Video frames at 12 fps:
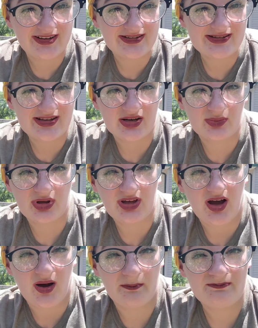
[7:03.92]
is gonna
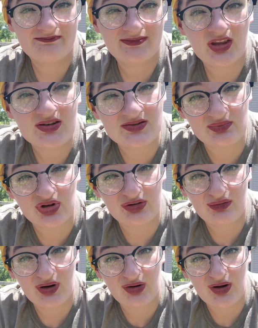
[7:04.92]
become some really
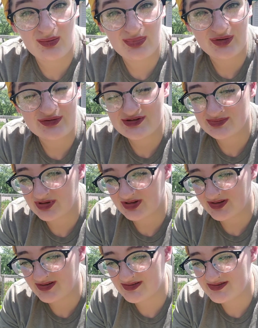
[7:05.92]
great compost
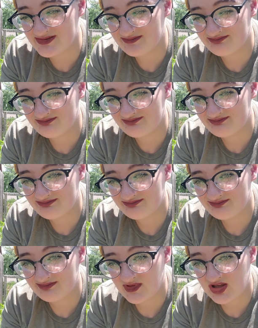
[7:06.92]
because
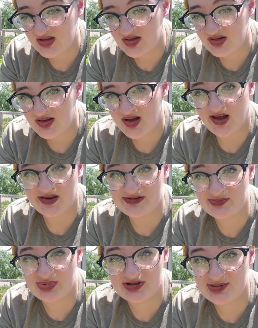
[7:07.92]
it
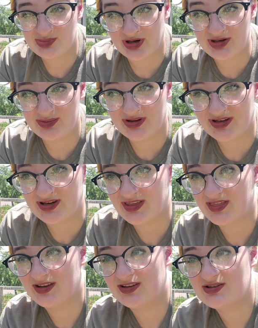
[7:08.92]
hasn't been sprayed with
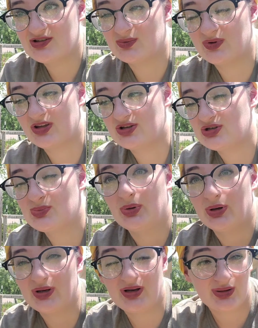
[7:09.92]
anything, so we can just
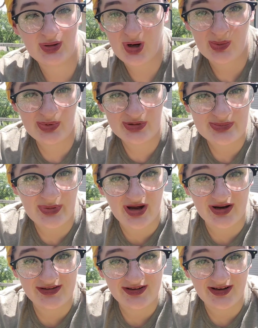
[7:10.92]
put it in a compost
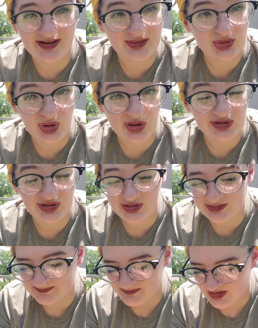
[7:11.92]
pile and call it good.